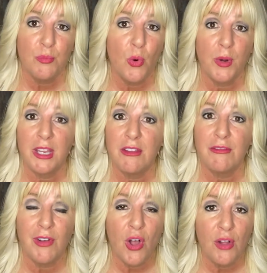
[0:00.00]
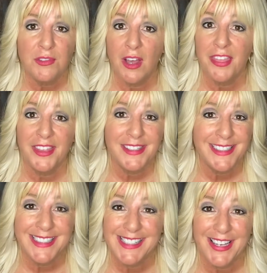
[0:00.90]
more evolved,
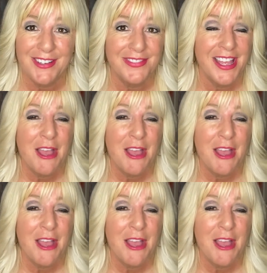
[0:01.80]
authentic self,